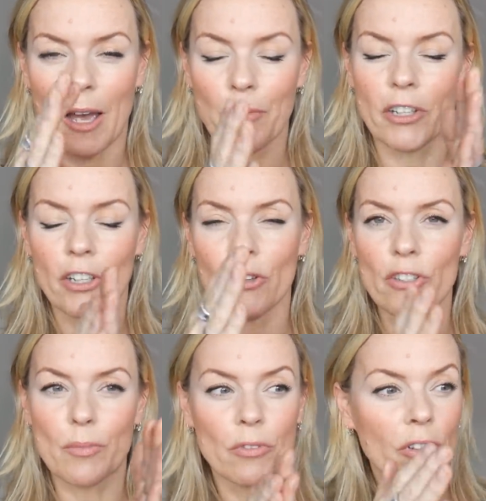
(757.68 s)
I'm going to use
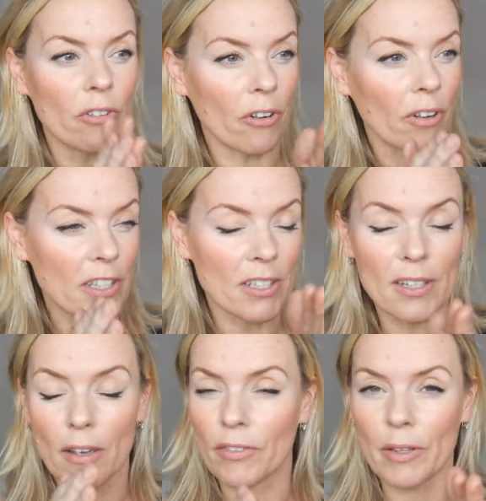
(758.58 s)
the Marula Oil. It's
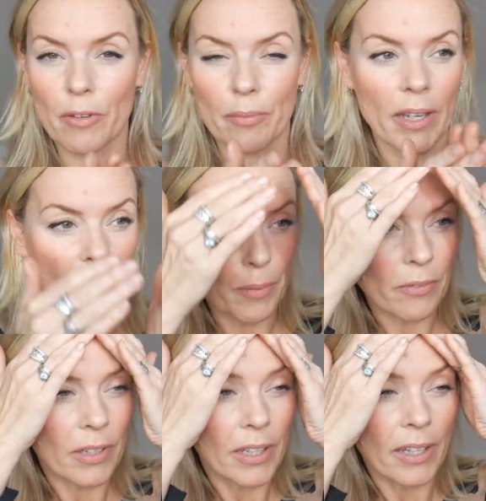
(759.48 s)
lovely with makeup, it
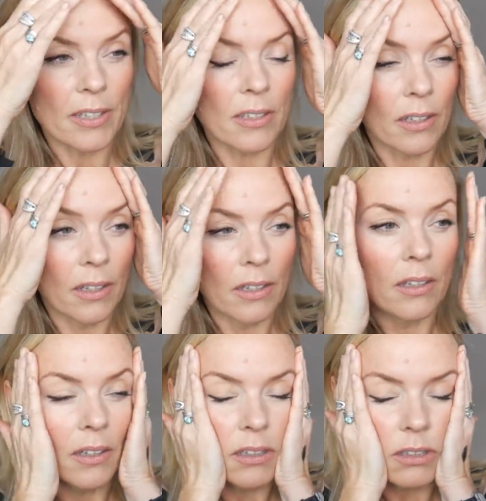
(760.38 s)
really is.
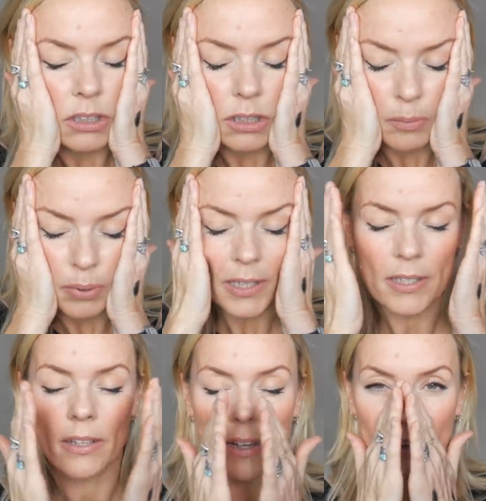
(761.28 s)
I'm just going to press
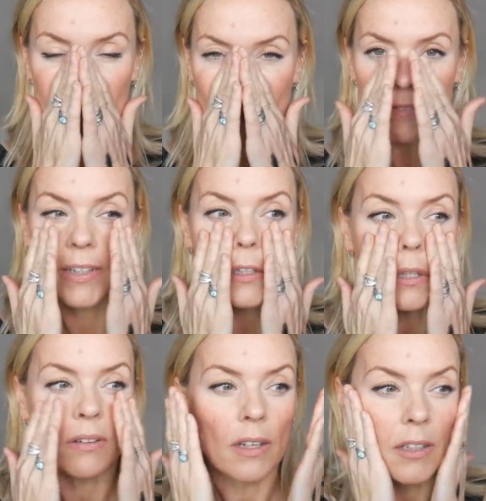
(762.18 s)
it over my
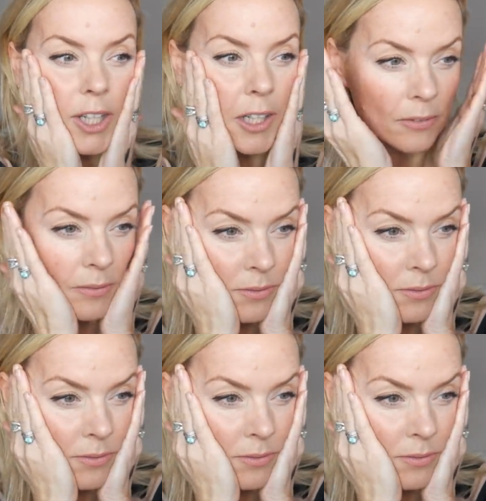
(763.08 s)
makeup like that.